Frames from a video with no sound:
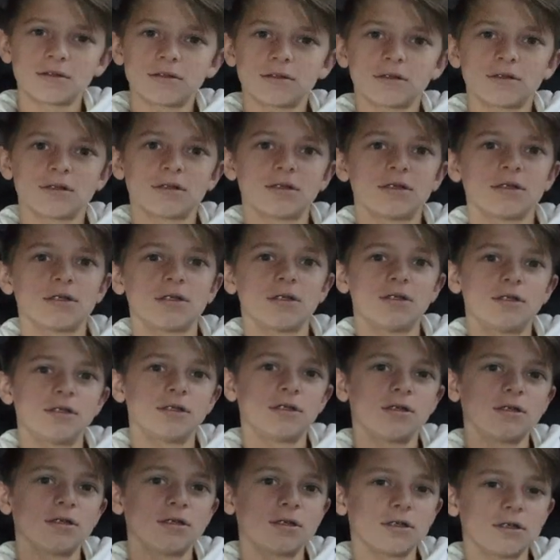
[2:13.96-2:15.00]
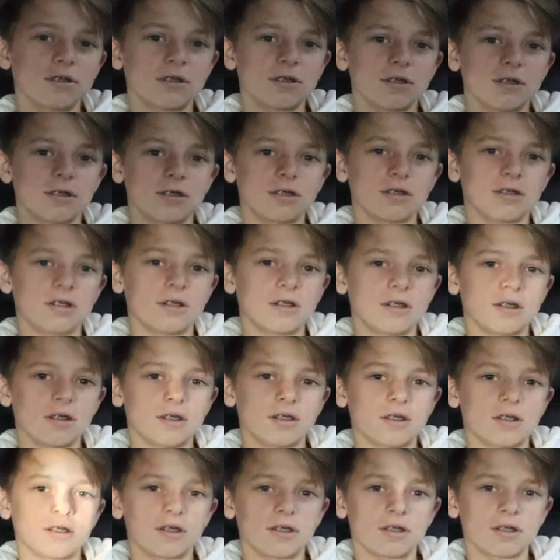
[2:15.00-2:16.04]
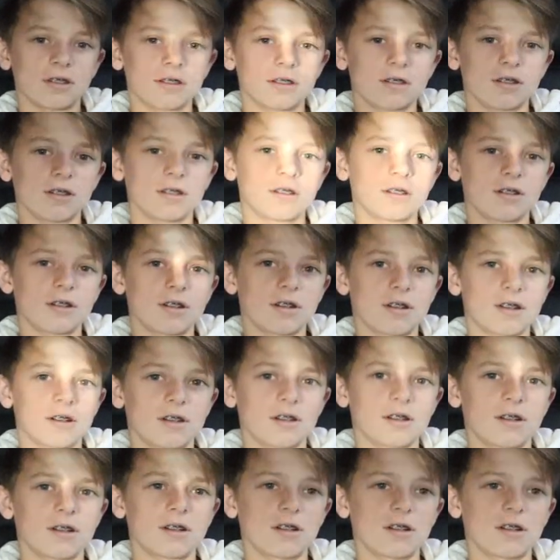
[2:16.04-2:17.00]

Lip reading: No words are spoken by the person on screen.